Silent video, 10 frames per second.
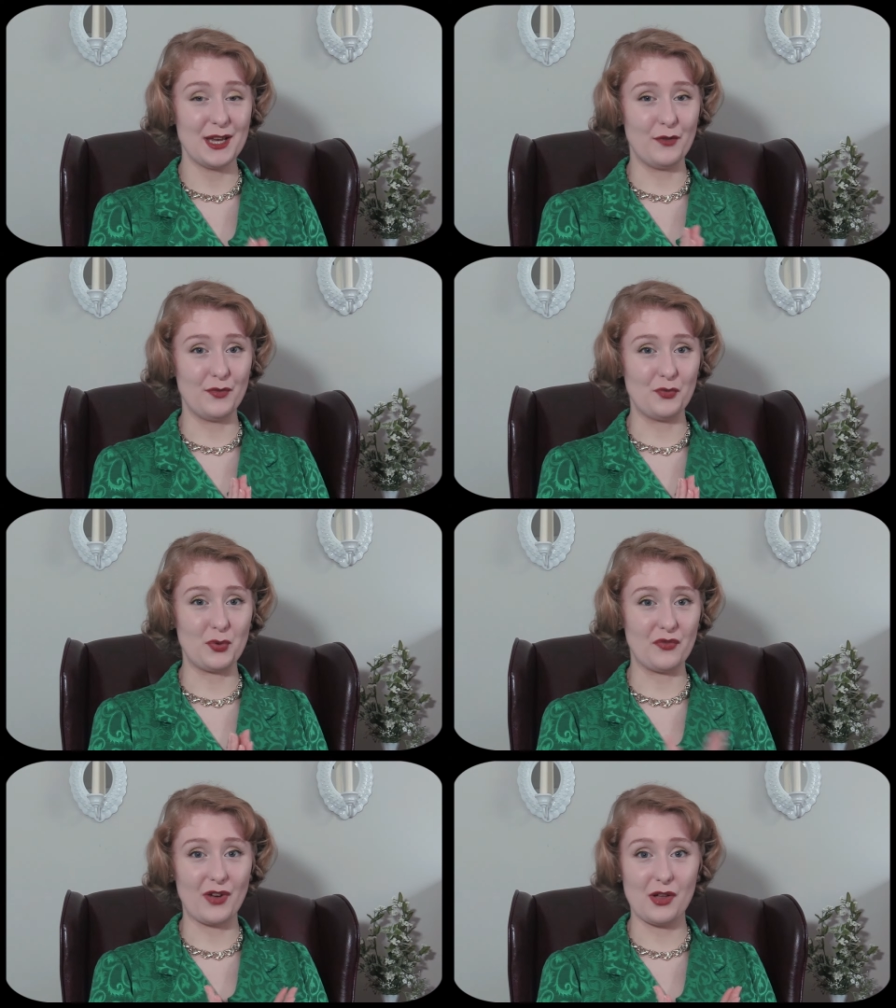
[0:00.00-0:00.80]
If you've
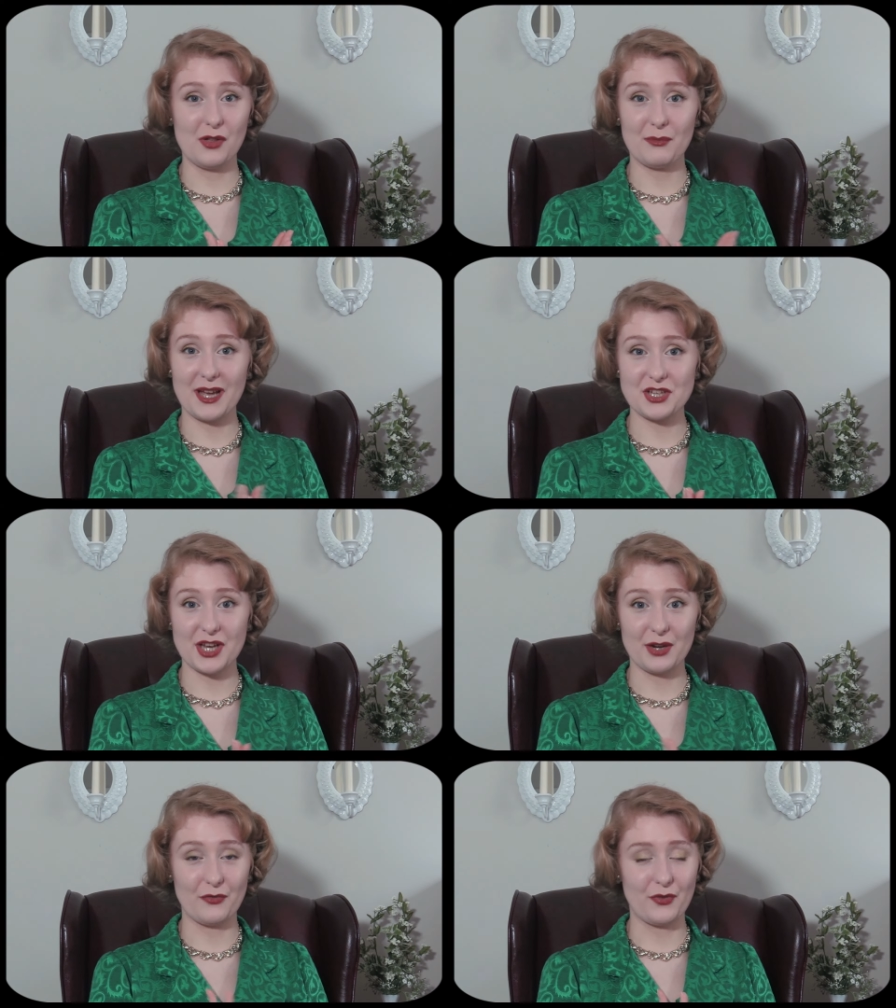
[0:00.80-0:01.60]
been following my
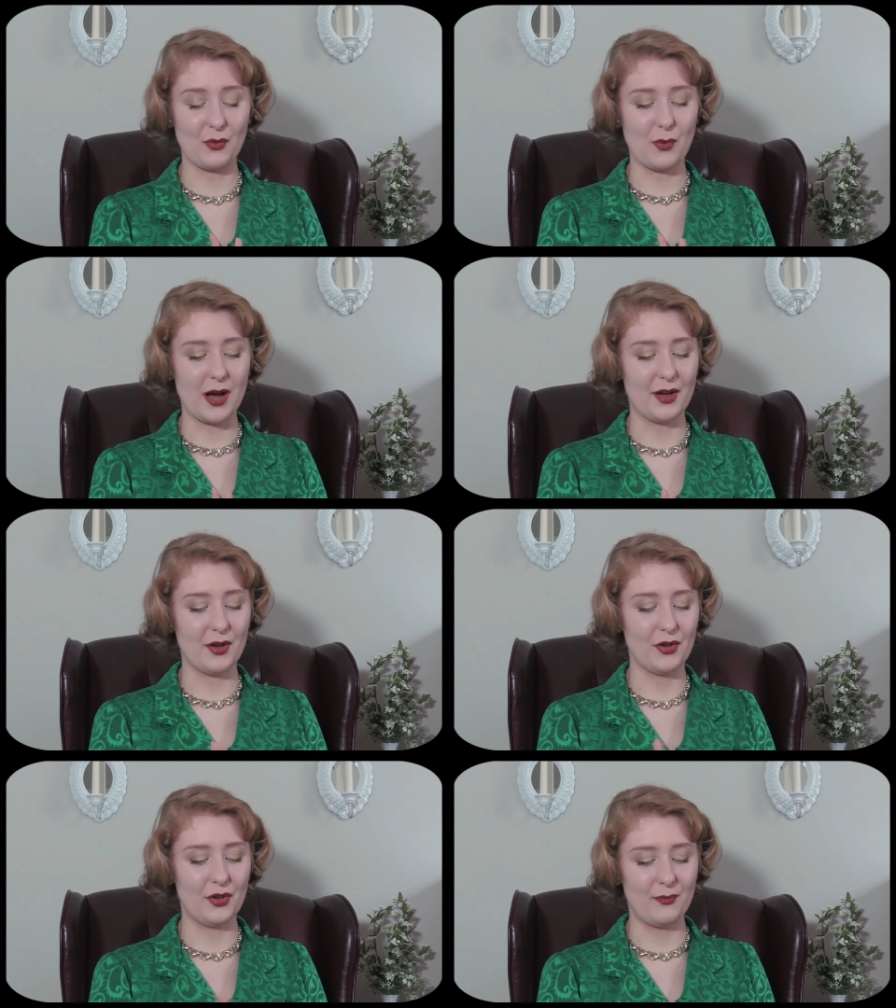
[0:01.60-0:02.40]
channel for a
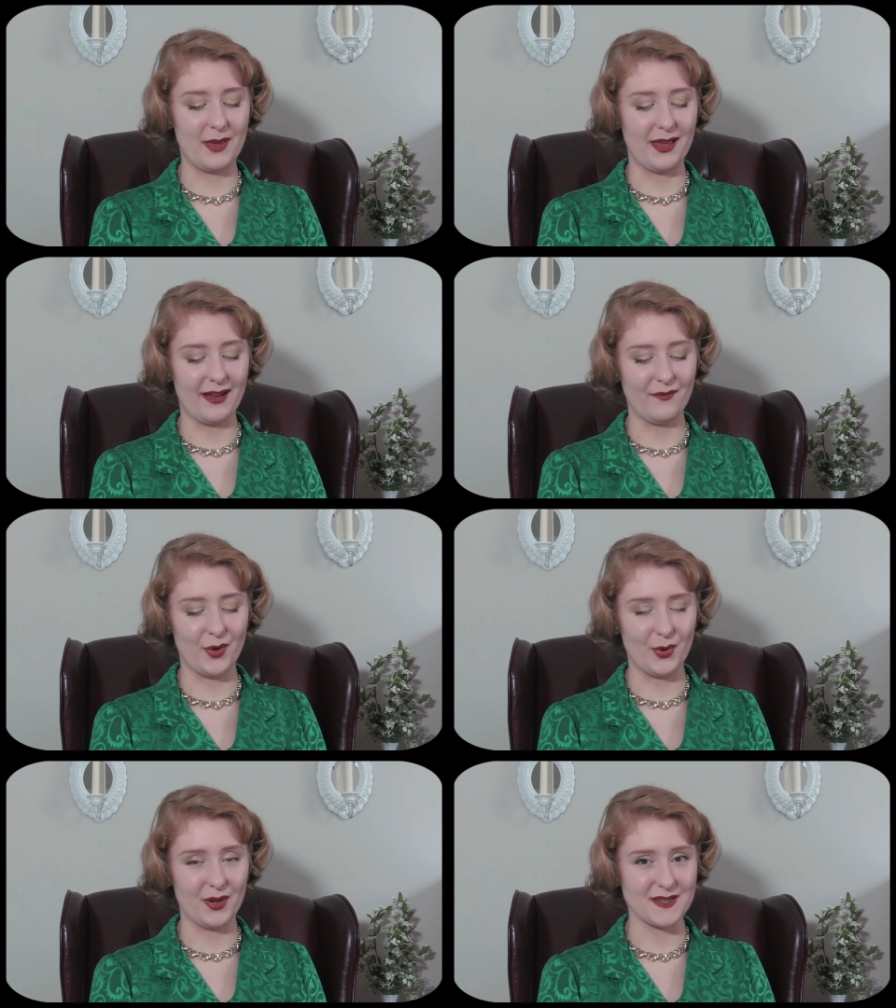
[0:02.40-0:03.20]
while, you may have
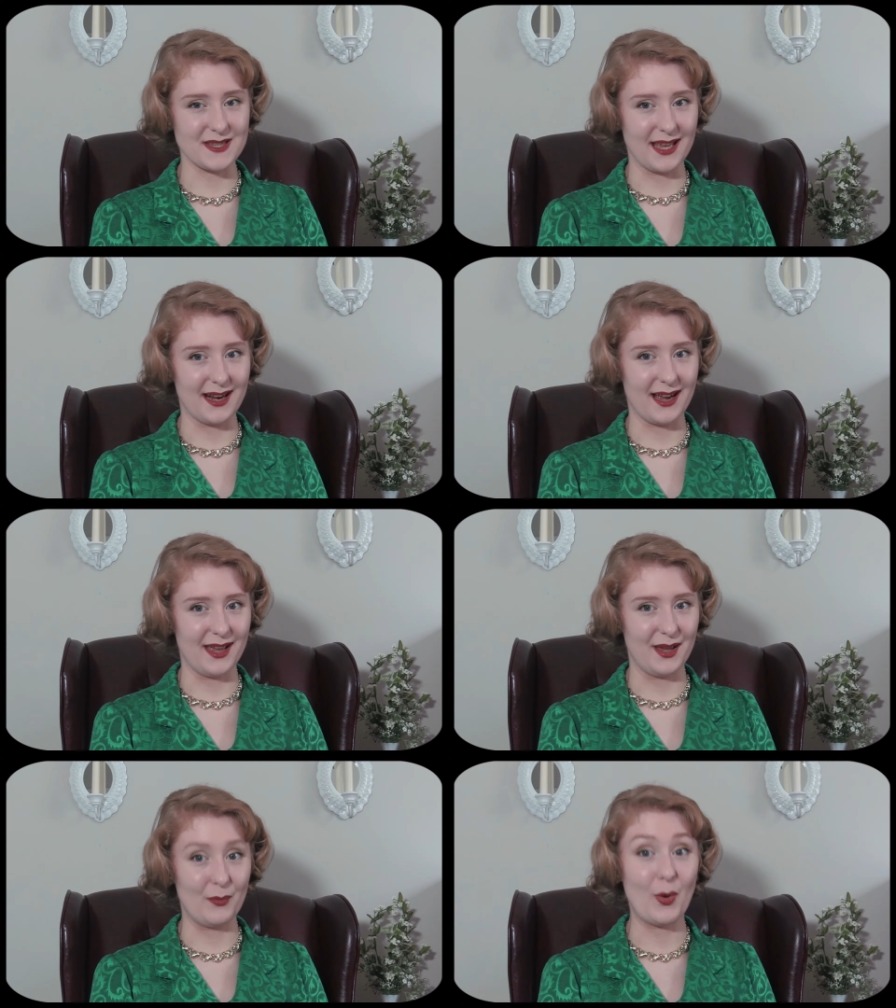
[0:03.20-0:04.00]
noticed that I
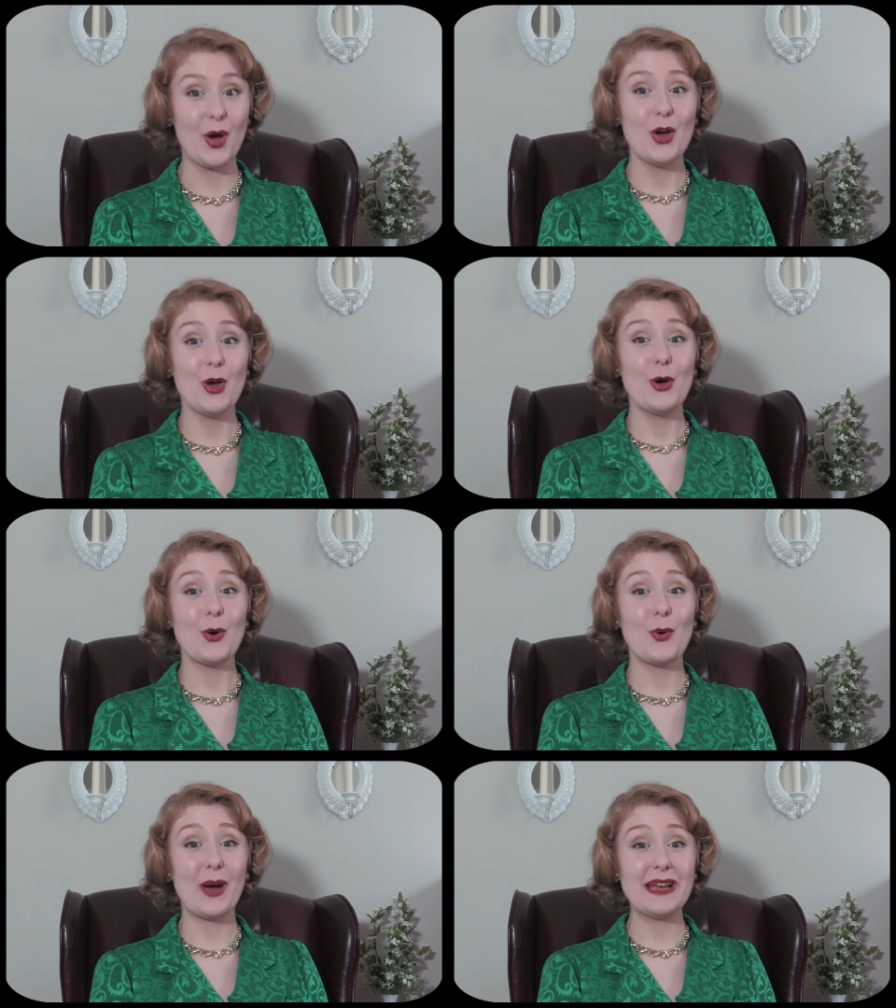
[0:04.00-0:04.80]
am
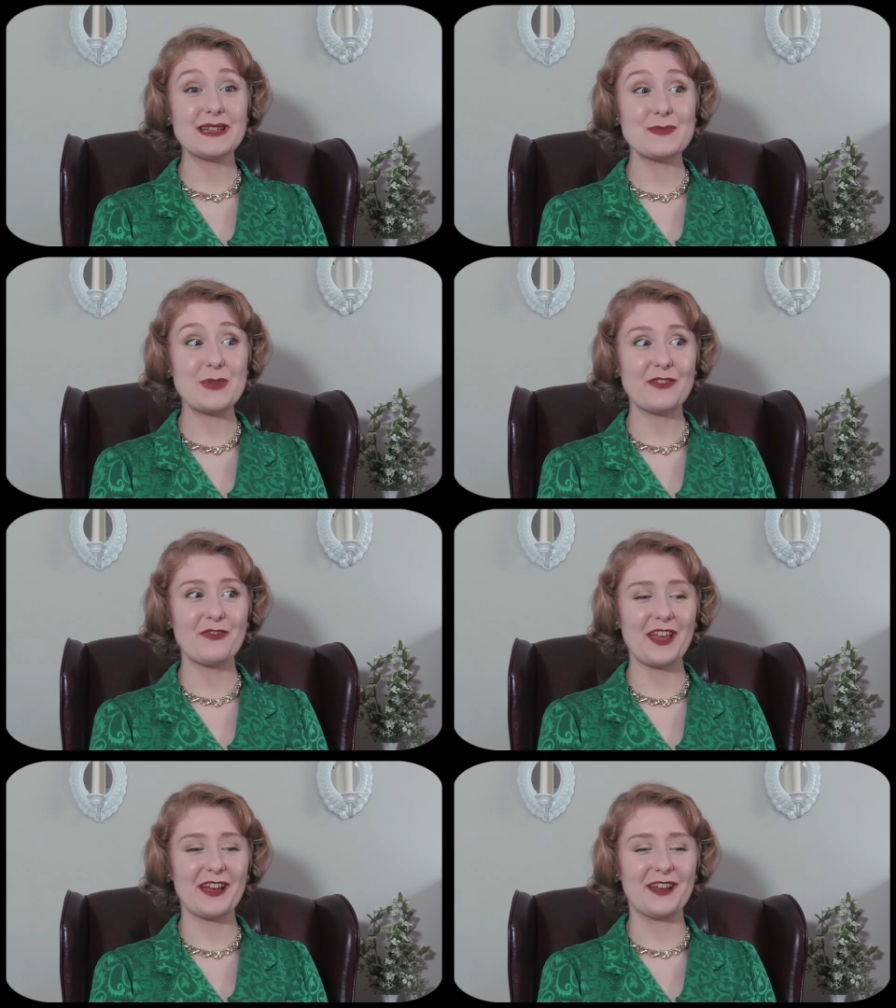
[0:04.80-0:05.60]
quite a big
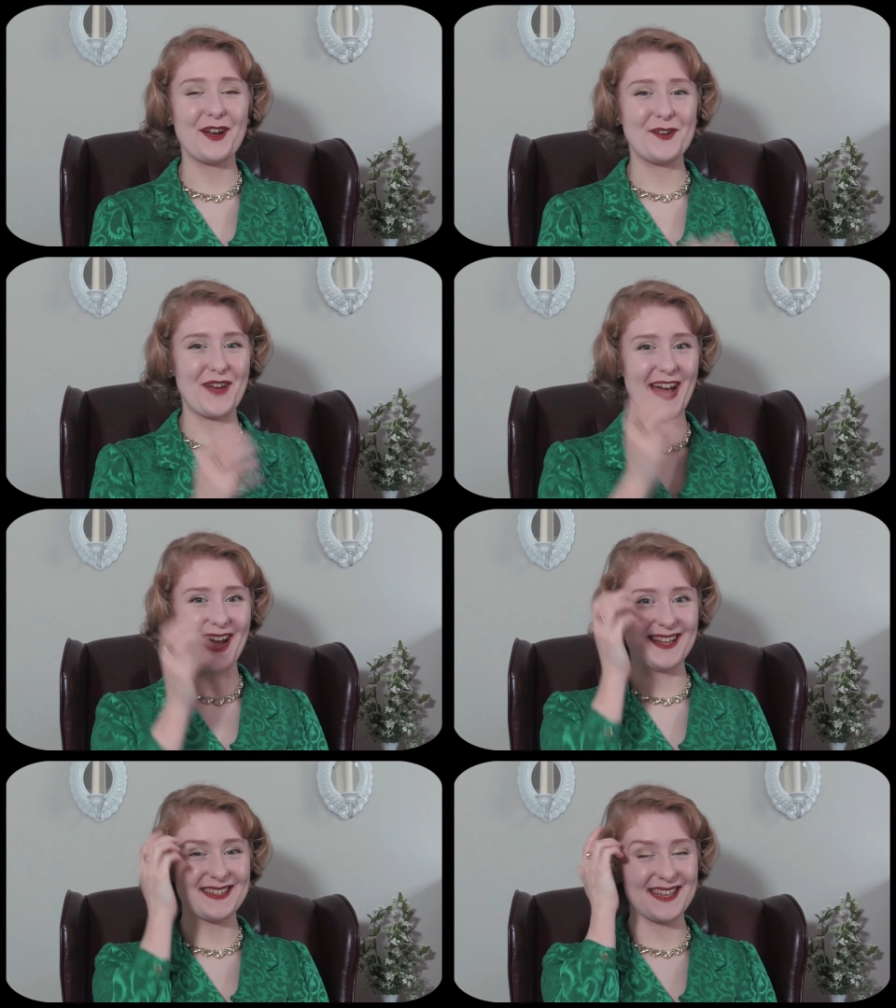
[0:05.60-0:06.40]
fan of
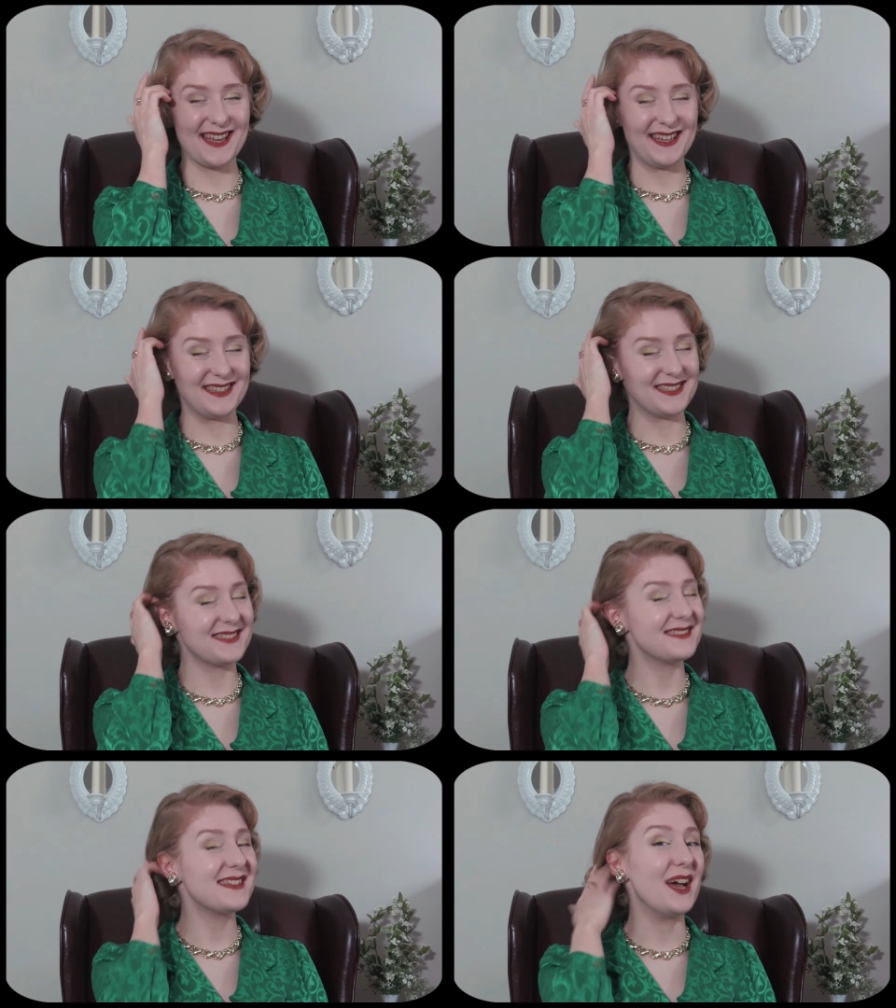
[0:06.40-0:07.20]
hats, and
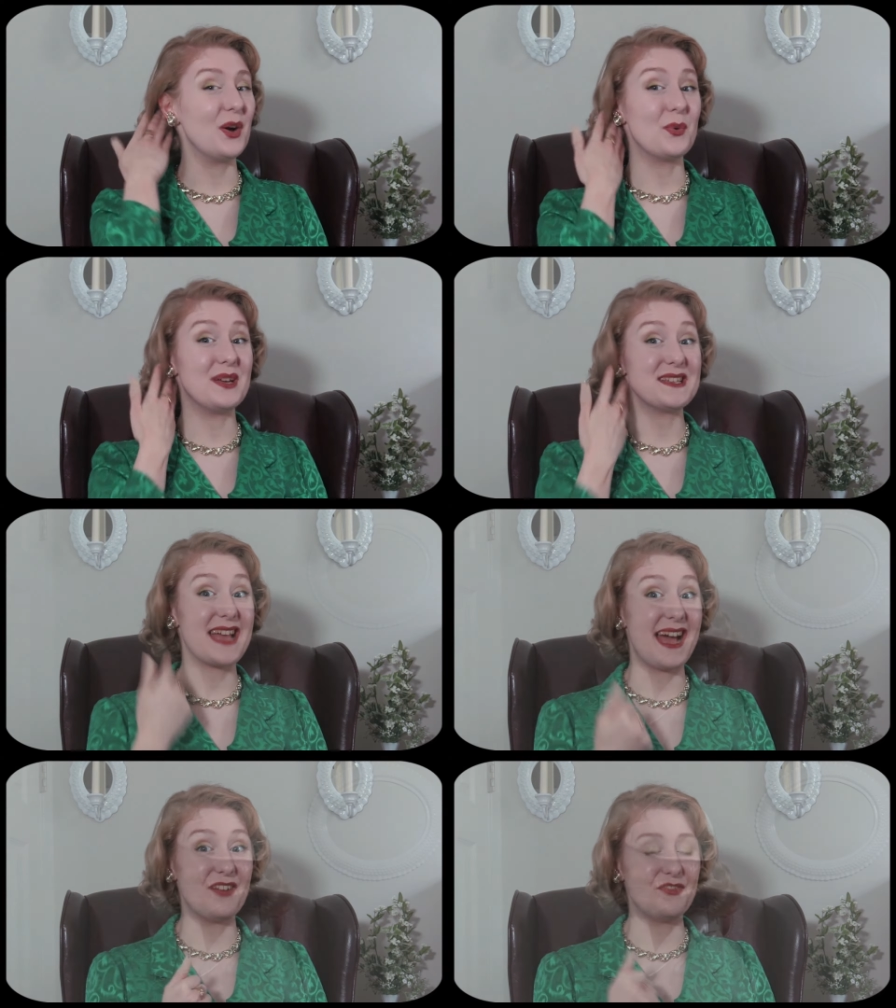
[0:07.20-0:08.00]
I always
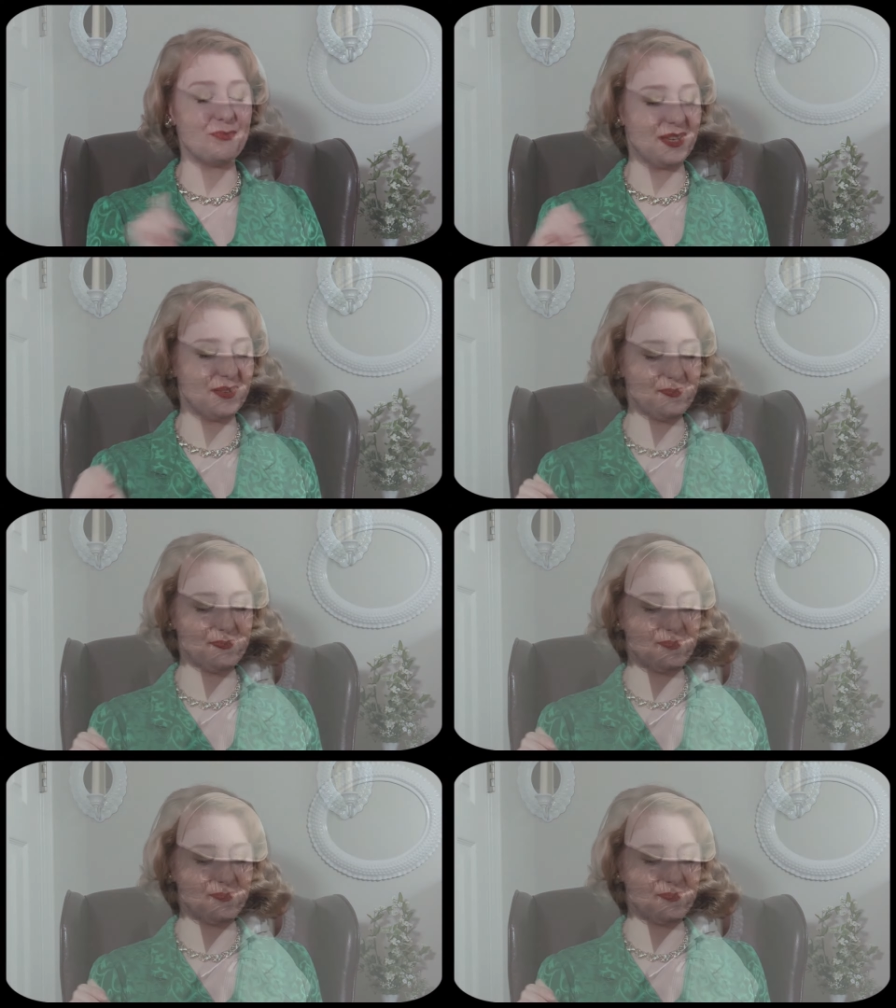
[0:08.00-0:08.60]
have been.